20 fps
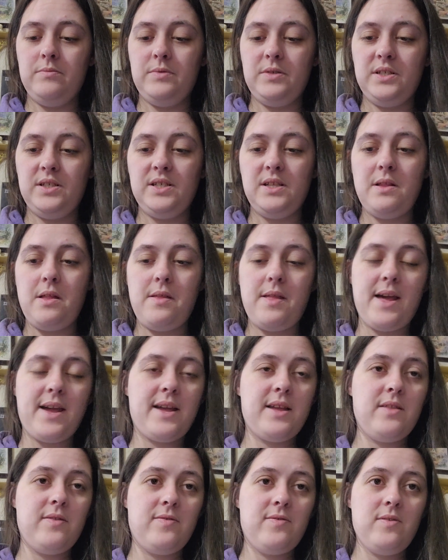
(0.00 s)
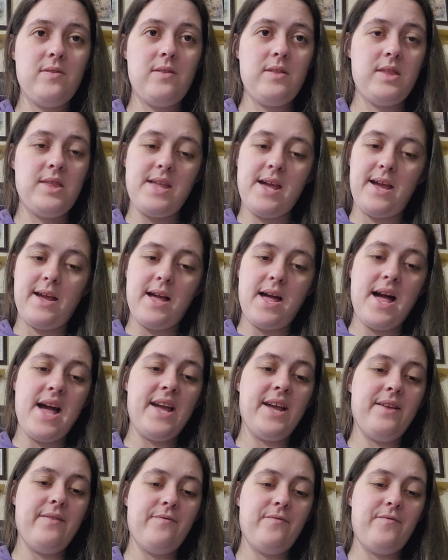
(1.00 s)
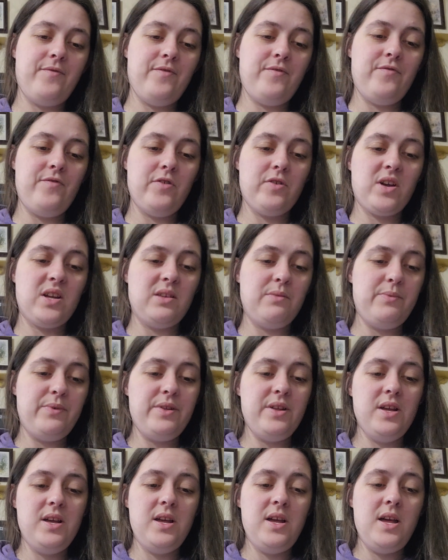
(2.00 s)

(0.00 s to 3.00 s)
Just something that I can, like, I feel comfortable.